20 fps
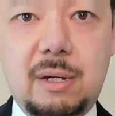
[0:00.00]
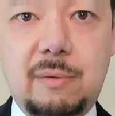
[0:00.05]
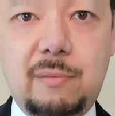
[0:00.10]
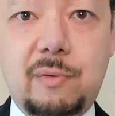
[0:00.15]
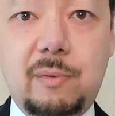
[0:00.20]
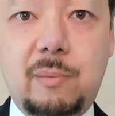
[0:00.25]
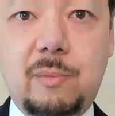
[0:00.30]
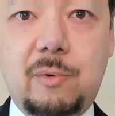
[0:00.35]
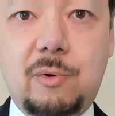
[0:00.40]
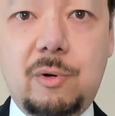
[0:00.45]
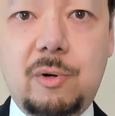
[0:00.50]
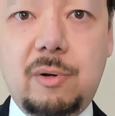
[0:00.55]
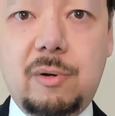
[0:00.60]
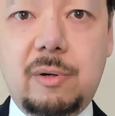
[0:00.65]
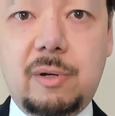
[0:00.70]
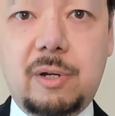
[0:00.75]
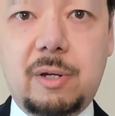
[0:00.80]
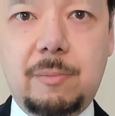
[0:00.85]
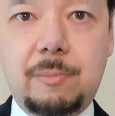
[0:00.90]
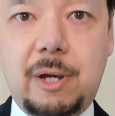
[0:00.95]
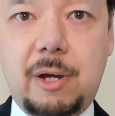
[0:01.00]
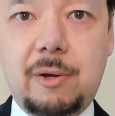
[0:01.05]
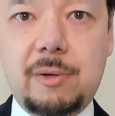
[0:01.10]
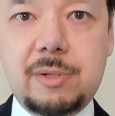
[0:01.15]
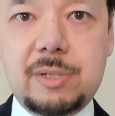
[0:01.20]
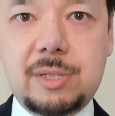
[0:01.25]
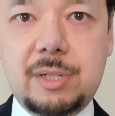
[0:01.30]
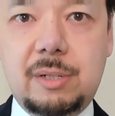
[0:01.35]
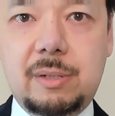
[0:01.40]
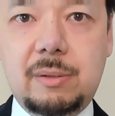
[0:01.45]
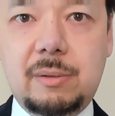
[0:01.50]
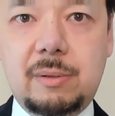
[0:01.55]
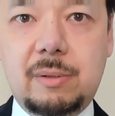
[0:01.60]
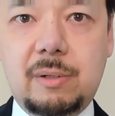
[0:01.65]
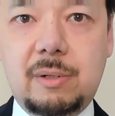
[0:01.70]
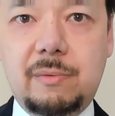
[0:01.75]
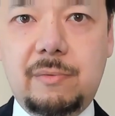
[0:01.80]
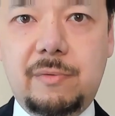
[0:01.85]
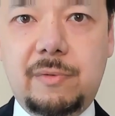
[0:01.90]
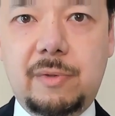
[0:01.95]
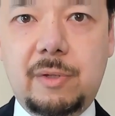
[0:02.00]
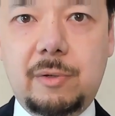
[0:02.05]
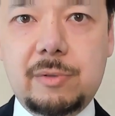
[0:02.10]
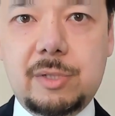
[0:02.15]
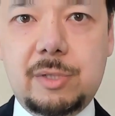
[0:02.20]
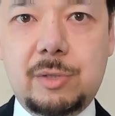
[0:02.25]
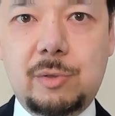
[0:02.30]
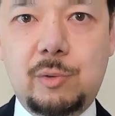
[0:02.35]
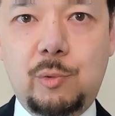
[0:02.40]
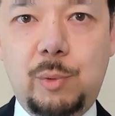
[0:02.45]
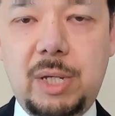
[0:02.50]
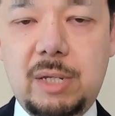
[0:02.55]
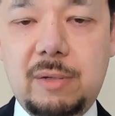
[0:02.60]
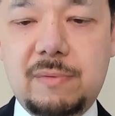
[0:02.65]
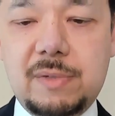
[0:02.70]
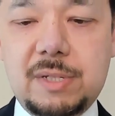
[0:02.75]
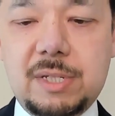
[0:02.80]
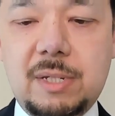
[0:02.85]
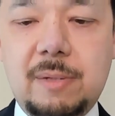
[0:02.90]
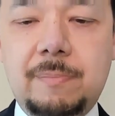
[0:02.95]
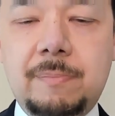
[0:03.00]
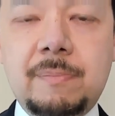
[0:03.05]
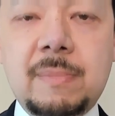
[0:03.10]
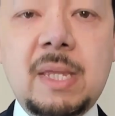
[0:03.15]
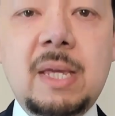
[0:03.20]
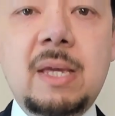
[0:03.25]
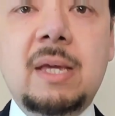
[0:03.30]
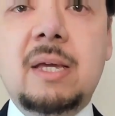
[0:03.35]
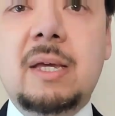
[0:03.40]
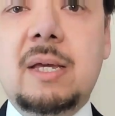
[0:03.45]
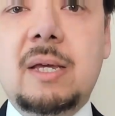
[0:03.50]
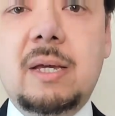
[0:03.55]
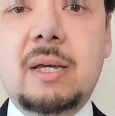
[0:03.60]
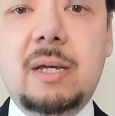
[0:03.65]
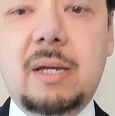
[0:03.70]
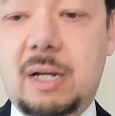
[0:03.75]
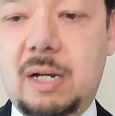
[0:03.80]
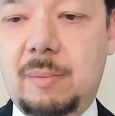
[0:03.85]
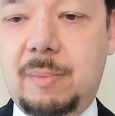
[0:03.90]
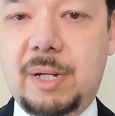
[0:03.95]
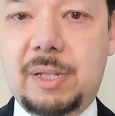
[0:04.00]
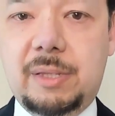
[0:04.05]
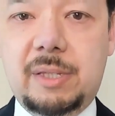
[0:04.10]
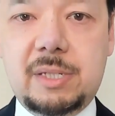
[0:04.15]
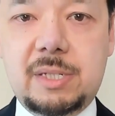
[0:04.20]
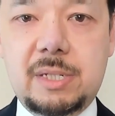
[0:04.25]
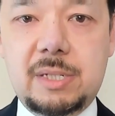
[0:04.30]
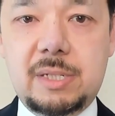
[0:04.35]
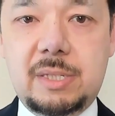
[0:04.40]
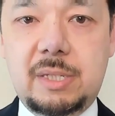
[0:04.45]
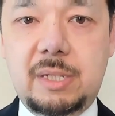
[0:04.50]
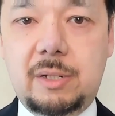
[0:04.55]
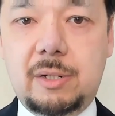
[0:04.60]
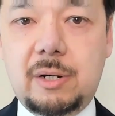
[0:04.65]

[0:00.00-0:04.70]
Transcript: for more comparison of those two weaves. But this is the